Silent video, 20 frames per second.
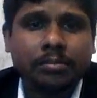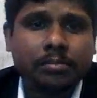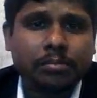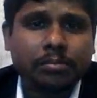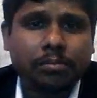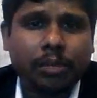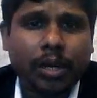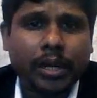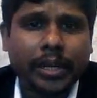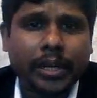
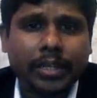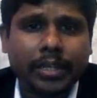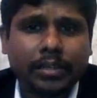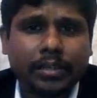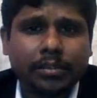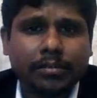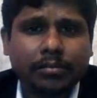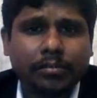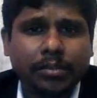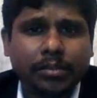market
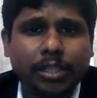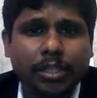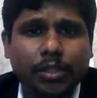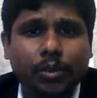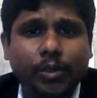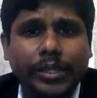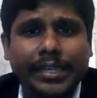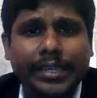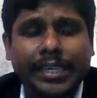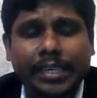with the
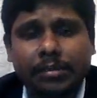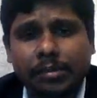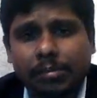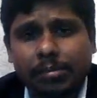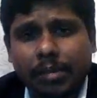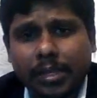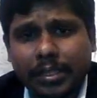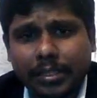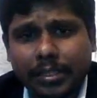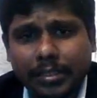unique
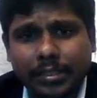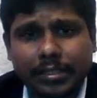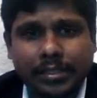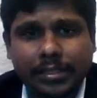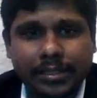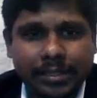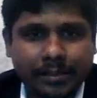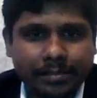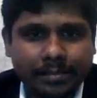capabilities.